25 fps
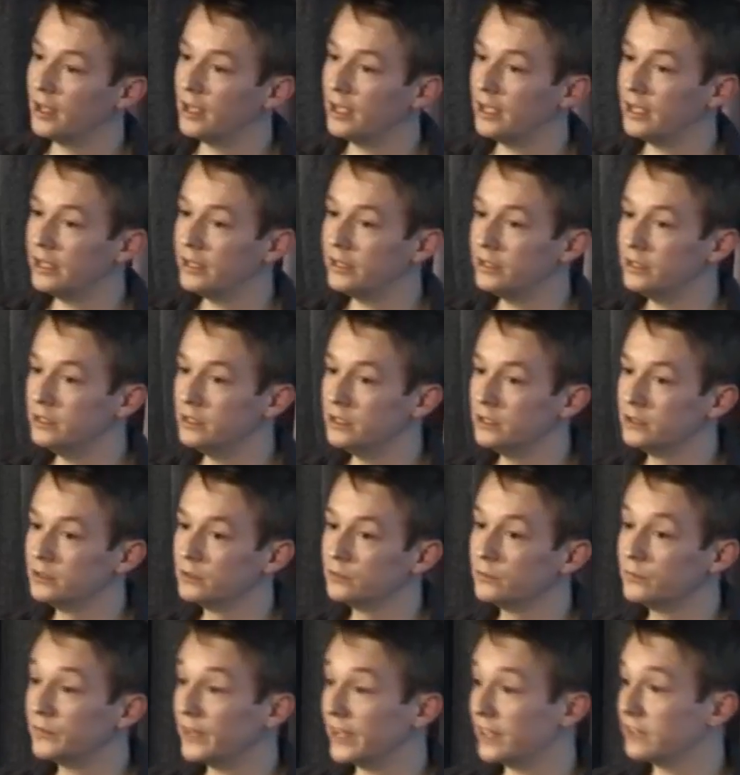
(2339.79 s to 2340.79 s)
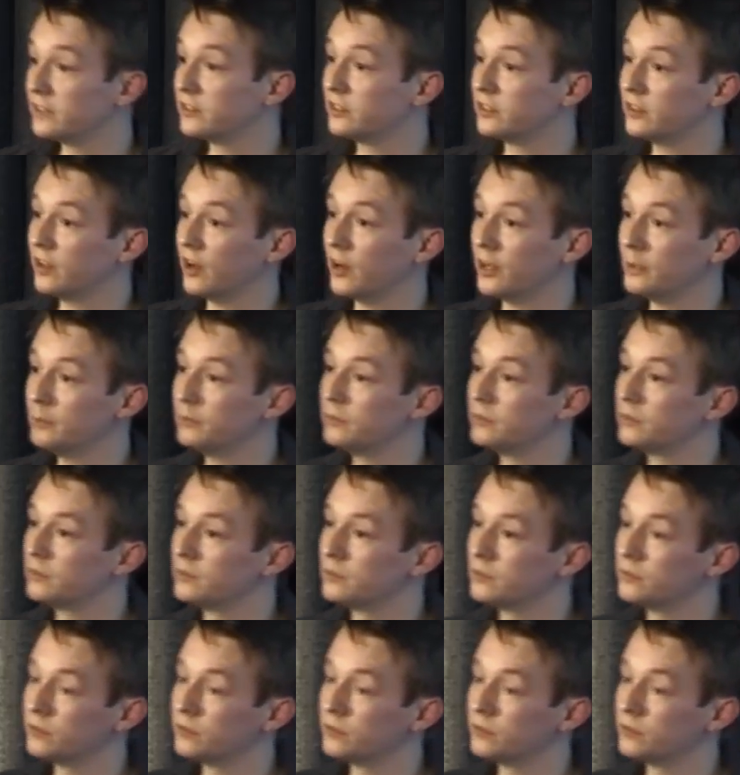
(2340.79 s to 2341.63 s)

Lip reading: in fixed times,